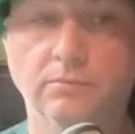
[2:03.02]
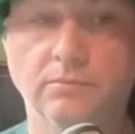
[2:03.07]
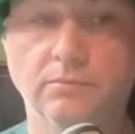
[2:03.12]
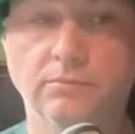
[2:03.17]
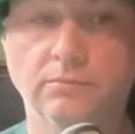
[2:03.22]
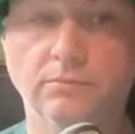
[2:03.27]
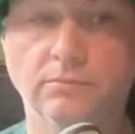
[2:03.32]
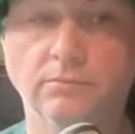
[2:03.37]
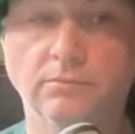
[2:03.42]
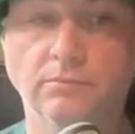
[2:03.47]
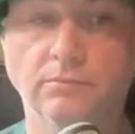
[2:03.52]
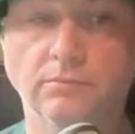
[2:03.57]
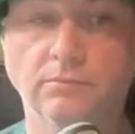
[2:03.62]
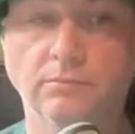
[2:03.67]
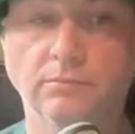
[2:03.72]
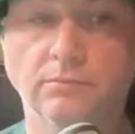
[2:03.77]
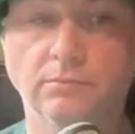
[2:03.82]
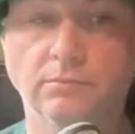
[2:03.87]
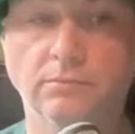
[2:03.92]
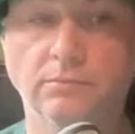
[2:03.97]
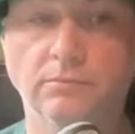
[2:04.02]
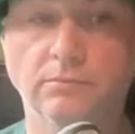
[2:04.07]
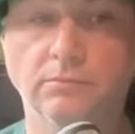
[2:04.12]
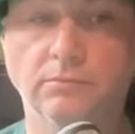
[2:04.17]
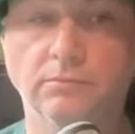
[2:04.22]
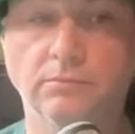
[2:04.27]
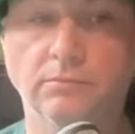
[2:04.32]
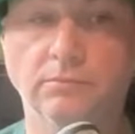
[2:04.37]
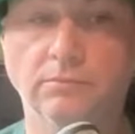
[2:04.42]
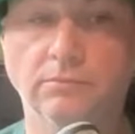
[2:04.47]

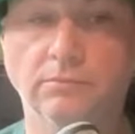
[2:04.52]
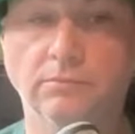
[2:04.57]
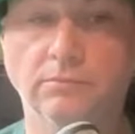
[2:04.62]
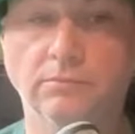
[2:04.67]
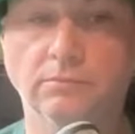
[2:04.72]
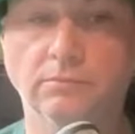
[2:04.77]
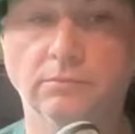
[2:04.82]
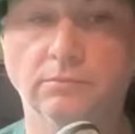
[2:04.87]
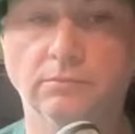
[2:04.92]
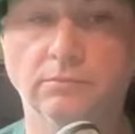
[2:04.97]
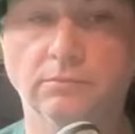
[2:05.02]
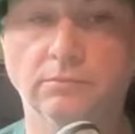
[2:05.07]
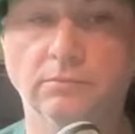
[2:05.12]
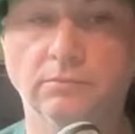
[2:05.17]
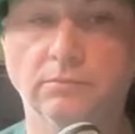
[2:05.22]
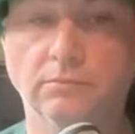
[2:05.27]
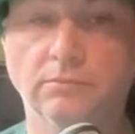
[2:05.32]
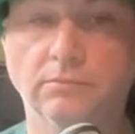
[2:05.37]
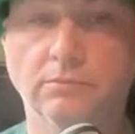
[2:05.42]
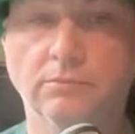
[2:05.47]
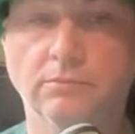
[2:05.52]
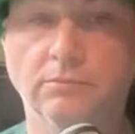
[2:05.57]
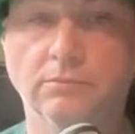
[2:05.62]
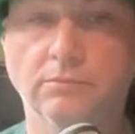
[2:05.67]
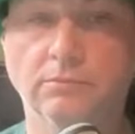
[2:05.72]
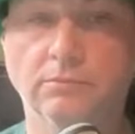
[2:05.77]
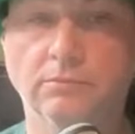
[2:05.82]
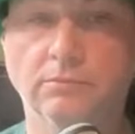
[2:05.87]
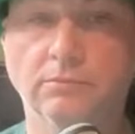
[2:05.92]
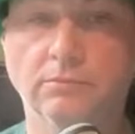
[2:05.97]

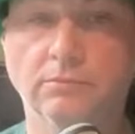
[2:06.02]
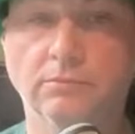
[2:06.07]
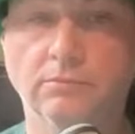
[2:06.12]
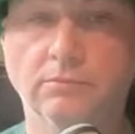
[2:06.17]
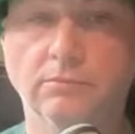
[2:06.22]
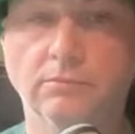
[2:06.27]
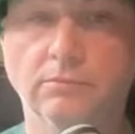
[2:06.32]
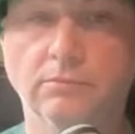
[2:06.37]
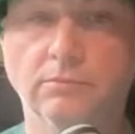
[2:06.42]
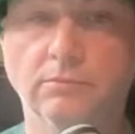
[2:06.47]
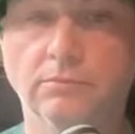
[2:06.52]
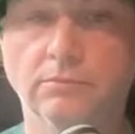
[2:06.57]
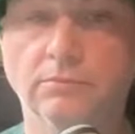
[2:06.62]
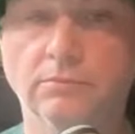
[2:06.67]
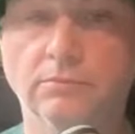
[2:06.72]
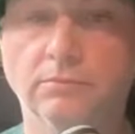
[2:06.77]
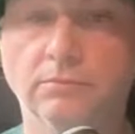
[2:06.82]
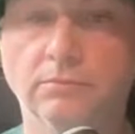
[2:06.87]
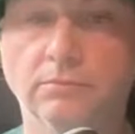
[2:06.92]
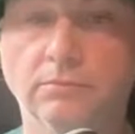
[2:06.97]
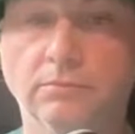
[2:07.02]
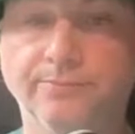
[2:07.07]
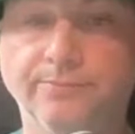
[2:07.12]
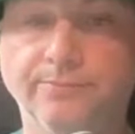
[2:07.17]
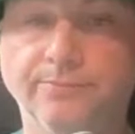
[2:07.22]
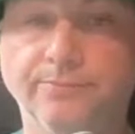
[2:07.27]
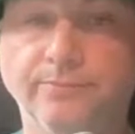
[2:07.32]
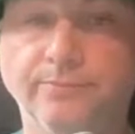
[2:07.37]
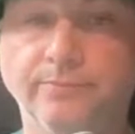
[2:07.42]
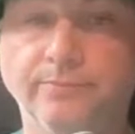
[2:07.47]

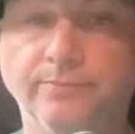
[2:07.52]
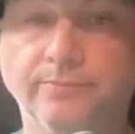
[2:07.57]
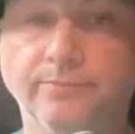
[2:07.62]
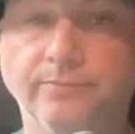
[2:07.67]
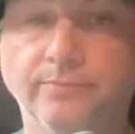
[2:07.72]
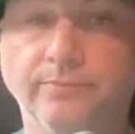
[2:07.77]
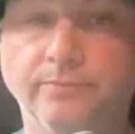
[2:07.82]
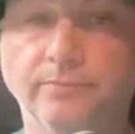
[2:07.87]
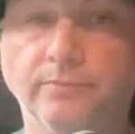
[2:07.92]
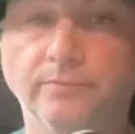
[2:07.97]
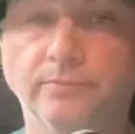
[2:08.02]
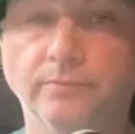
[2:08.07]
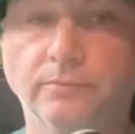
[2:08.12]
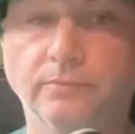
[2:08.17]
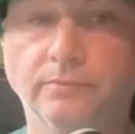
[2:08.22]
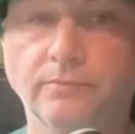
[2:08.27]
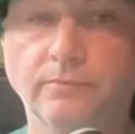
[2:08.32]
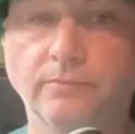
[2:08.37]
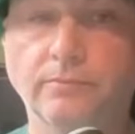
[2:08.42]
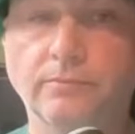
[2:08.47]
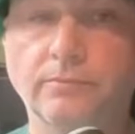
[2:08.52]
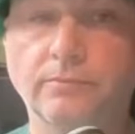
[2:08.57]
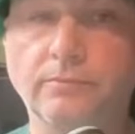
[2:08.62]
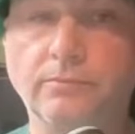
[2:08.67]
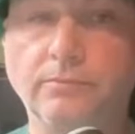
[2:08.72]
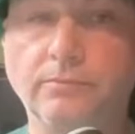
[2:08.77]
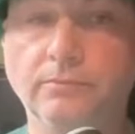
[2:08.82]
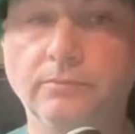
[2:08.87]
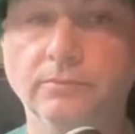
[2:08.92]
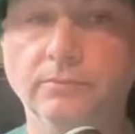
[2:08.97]

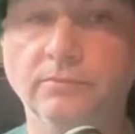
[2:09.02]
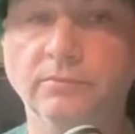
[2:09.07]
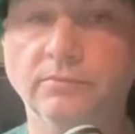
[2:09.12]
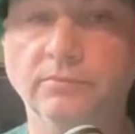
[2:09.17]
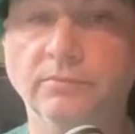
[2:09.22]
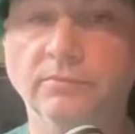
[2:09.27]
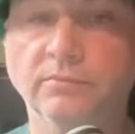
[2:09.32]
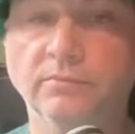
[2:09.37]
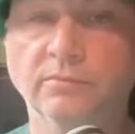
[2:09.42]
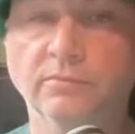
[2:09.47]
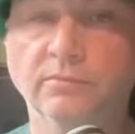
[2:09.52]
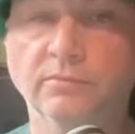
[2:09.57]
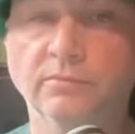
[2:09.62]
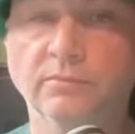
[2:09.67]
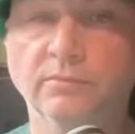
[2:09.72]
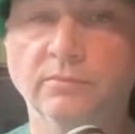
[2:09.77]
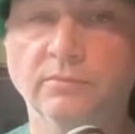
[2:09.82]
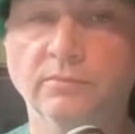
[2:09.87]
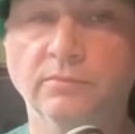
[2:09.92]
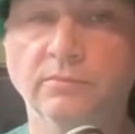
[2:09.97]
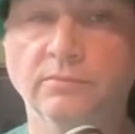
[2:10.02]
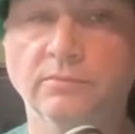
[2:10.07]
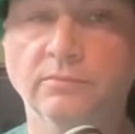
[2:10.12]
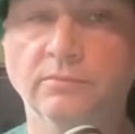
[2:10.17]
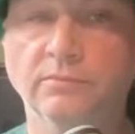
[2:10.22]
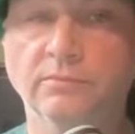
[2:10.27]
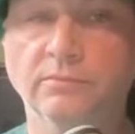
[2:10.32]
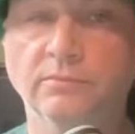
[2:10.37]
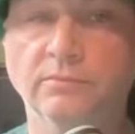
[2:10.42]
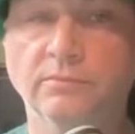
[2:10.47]

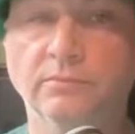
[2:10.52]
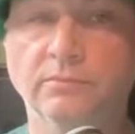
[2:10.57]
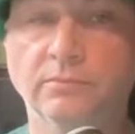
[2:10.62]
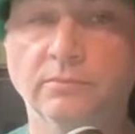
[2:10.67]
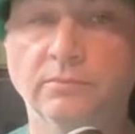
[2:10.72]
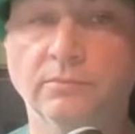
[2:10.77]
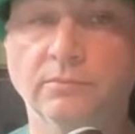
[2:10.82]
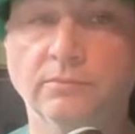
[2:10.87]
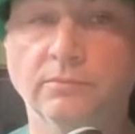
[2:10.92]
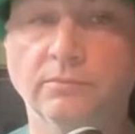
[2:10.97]
(silent)